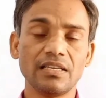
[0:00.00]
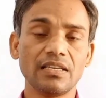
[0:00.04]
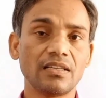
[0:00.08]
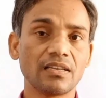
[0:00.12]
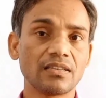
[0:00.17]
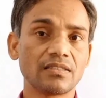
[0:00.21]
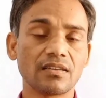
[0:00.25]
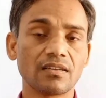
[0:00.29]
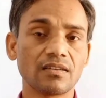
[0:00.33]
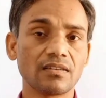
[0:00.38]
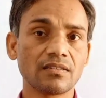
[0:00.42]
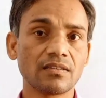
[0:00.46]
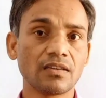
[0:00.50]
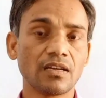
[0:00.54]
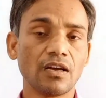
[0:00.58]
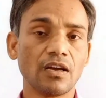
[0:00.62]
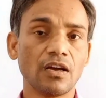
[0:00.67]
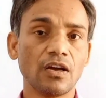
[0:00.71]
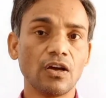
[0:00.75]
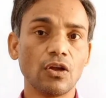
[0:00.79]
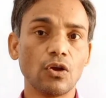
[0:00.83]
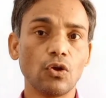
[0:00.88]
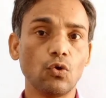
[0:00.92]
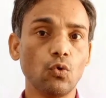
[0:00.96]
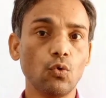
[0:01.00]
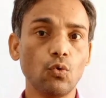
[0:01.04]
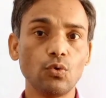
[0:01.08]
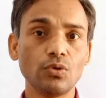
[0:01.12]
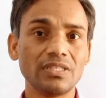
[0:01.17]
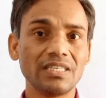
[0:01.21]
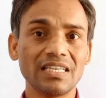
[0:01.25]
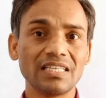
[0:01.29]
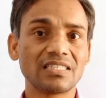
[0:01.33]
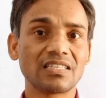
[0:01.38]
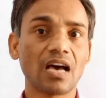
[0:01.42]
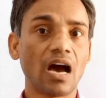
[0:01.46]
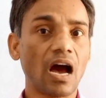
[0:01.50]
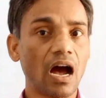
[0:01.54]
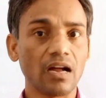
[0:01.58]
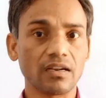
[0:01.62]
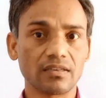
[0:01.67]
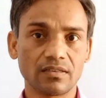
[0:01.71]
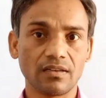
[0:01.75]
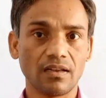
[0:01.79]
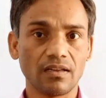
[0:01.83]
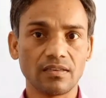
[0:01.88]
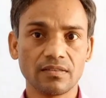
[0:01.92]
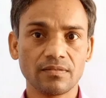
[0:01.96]
He doesn't lose his
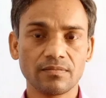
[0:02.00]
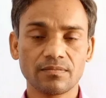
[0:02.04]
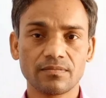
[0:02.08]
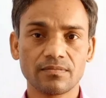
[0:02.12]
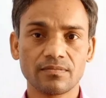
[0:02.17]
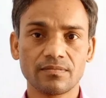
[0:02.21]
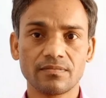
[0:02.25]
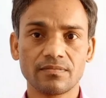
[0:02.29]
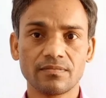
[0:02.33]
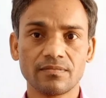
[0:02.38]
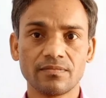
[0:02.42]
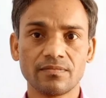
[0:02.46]
heart. Getting?